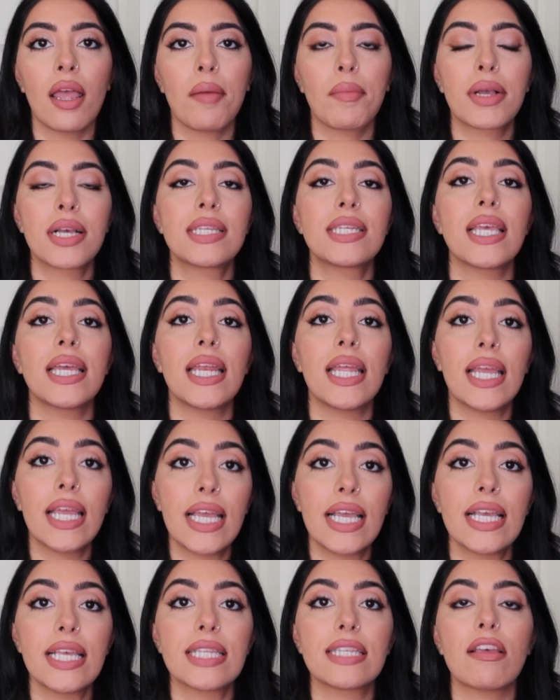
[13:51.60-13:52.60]
because it
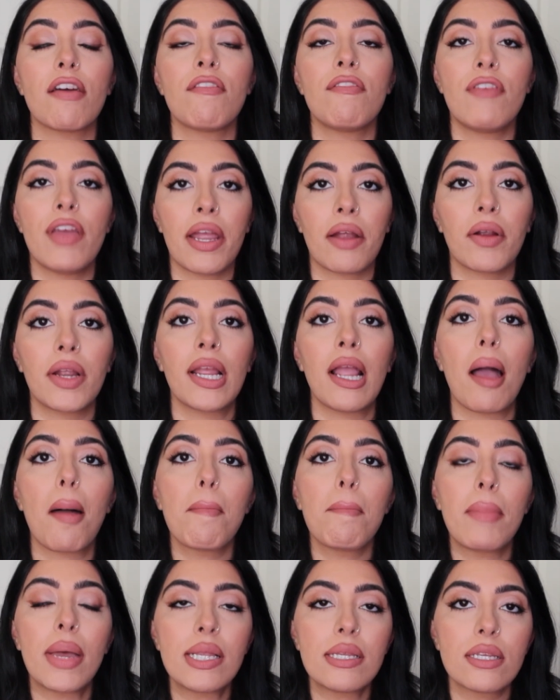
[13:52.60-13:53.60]
is very
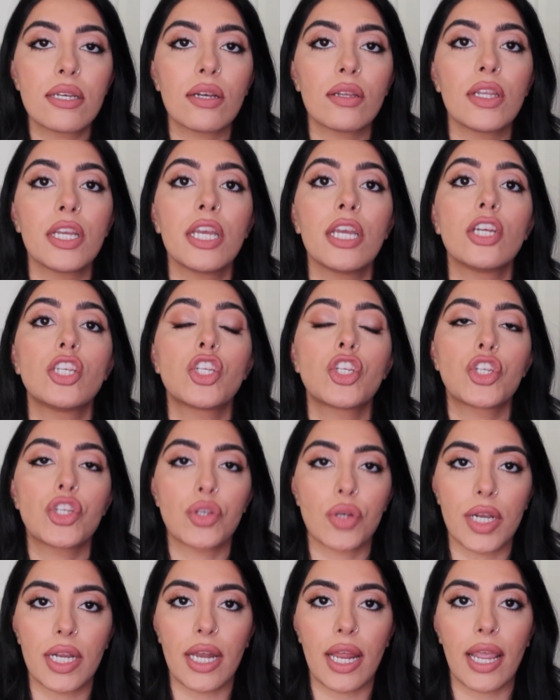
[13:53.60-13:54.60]
mentally
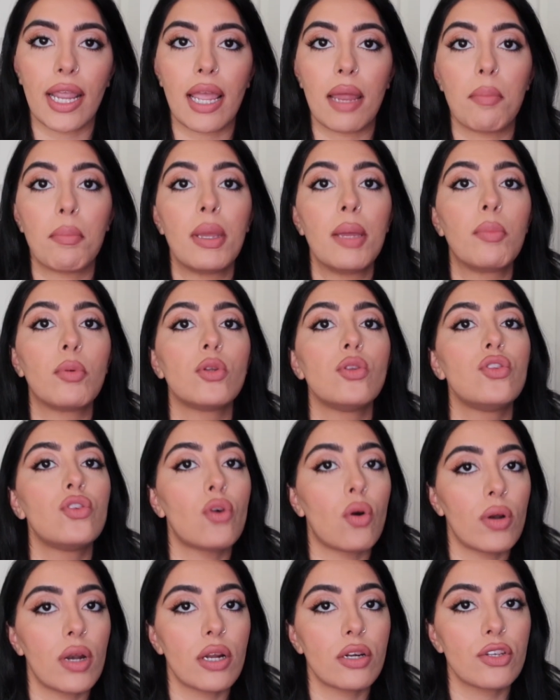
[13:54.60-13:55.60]
straining and people
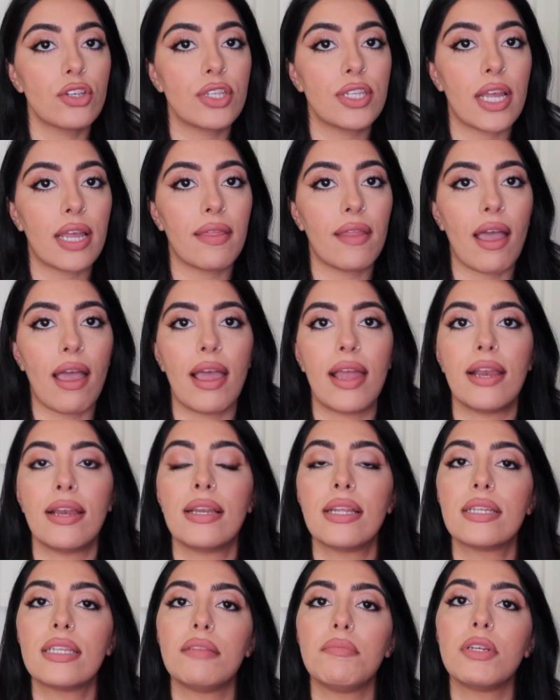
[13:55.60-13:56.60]
don't understand that, and it
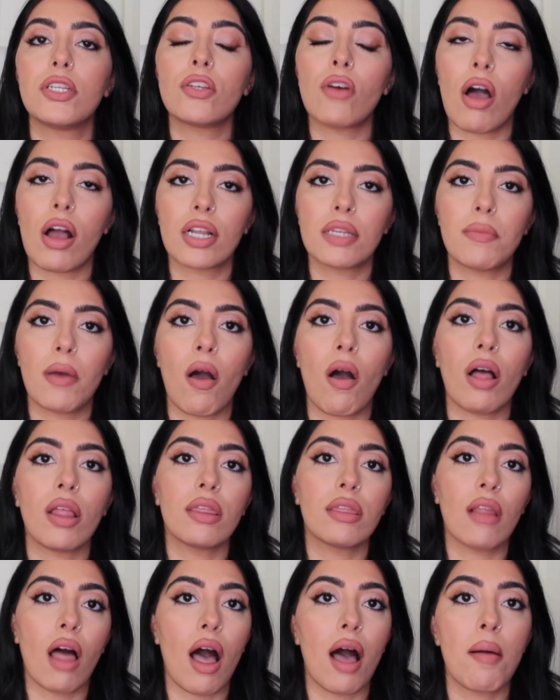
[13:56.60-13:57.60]
needs to be talked about a
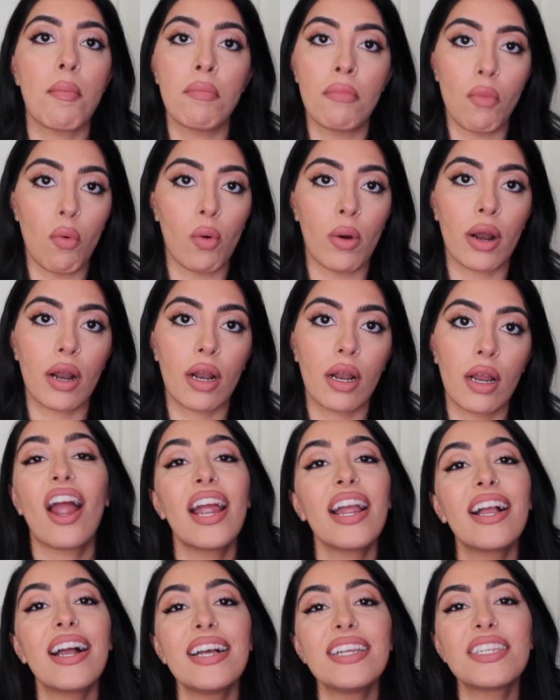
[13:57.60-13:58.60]
lot more. All
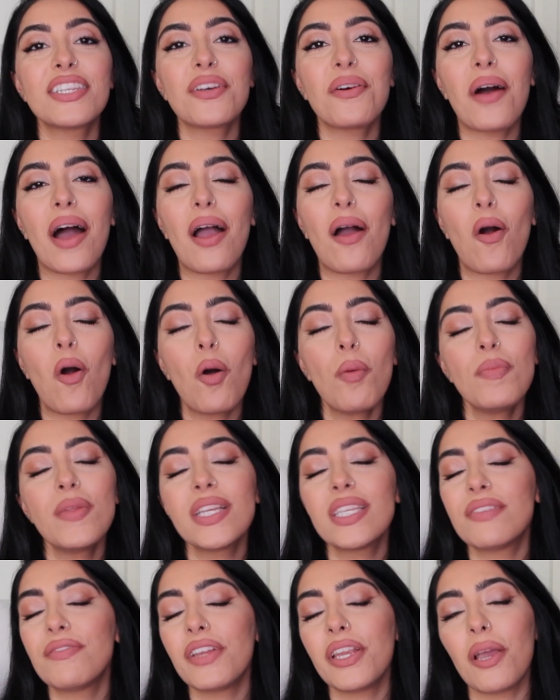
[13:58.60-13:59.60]
right, guys, so I hope
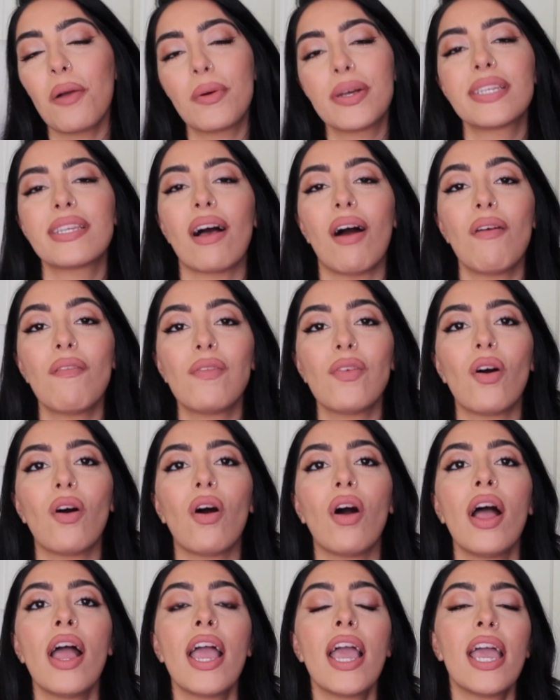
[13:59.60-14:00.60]
this video was
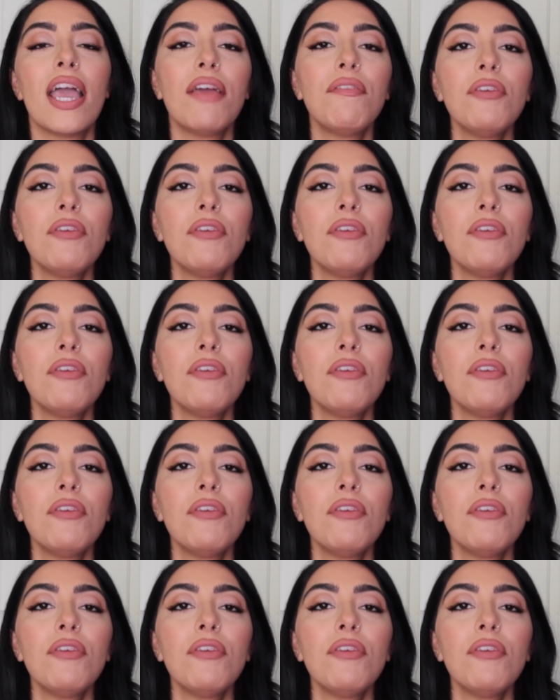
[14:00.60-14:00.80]
helpful. If